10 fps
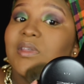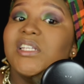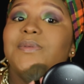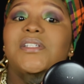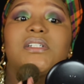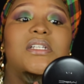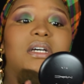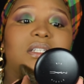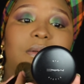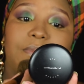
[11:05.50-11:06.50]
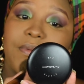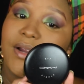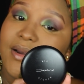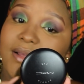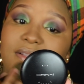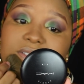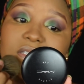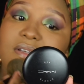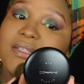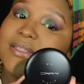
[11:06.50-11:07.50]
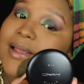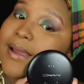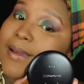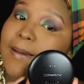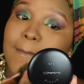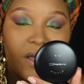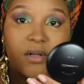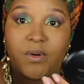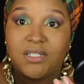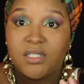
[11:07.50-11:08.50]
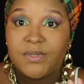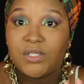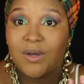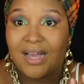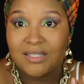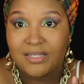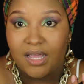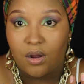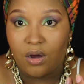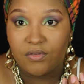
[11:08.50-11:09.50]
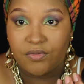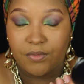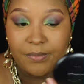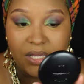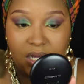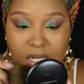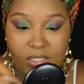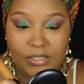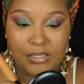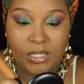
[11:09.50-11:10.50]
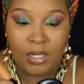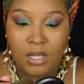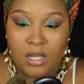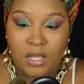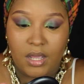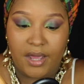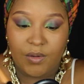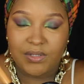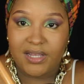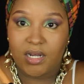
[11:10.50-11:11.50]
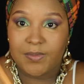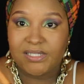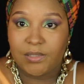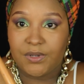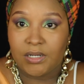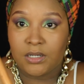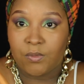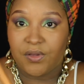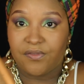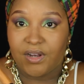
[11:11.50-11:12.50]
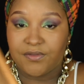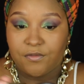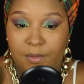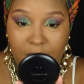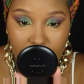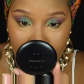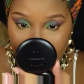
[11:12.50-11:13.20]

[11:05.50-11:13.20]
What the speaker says: Especially as I'm pregnant, it's like I don't want it to be too hard to get off, because I don't want to end up sleeping with leftover makeup on